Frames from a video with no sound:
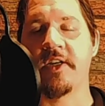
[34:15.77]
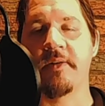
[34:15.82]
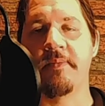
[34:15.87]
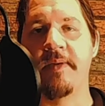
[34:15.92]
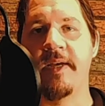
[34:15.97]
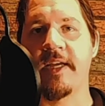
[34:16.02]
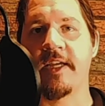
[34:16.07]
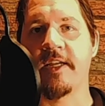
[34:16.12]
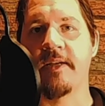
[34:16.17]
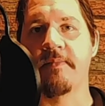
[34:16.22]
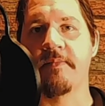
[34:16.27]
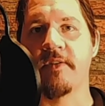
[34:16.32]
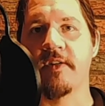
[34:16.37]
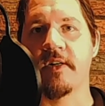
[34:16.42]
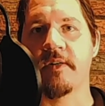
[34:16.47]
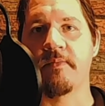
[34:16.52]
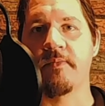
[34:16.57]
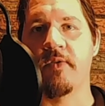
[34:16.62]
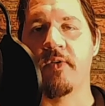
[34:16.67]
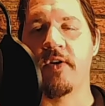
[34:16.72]
You're making him
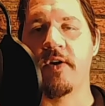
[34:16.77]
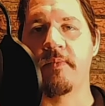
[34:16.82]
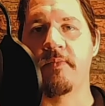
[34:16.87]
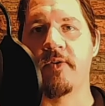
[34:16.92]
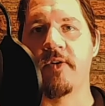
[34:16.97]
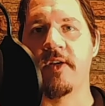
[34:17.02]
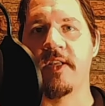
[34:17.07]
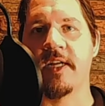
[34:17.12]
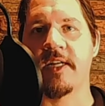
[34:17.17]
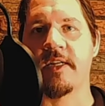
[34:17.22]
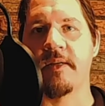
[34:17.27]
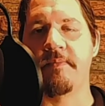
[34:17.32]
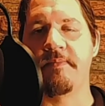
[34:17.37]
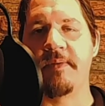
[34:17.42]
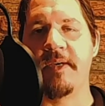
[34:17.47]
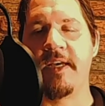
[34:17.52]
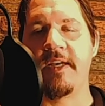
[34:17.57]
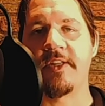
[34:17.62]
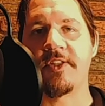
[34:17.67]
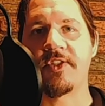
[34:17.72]
look more and more like a
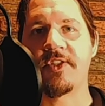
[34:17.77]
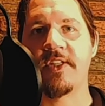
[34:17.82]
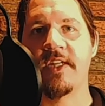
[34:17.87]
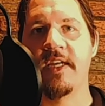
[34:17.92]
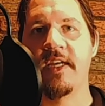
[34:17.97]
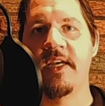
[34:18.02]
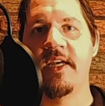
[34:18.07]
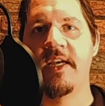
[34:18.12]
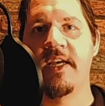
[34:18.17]
beast.